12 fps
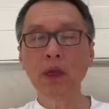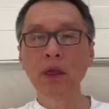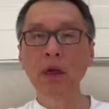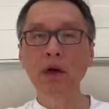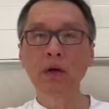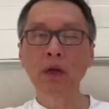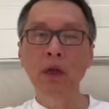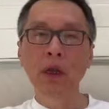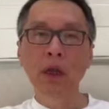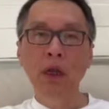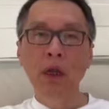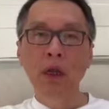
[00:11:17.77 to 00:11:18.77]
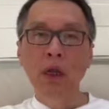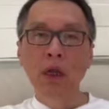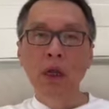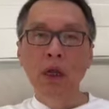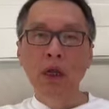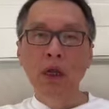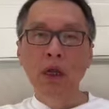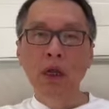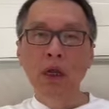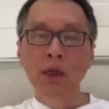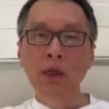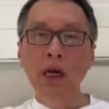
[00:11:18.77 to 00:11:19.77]
Now,
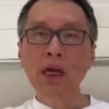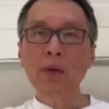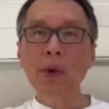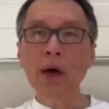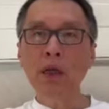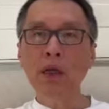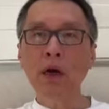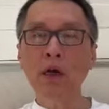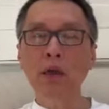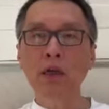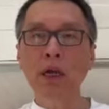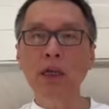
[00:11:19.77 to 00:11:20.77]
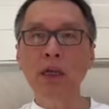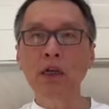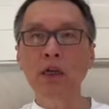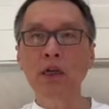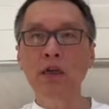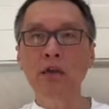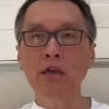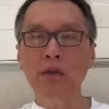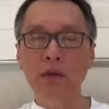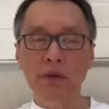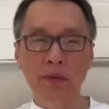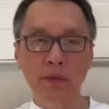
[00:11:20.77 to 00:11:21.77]
another part technically is
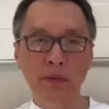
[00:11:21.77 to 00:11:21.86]
this.